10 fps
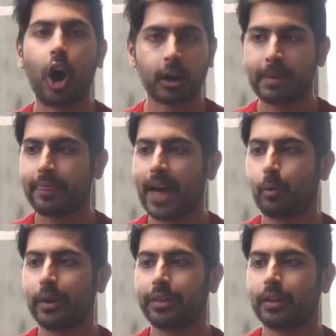augment that
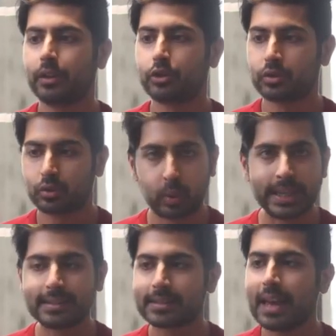with
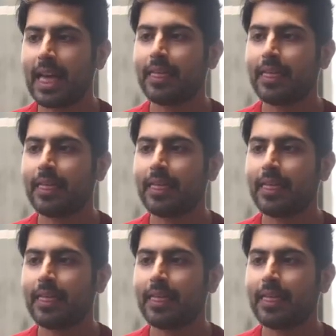tweets.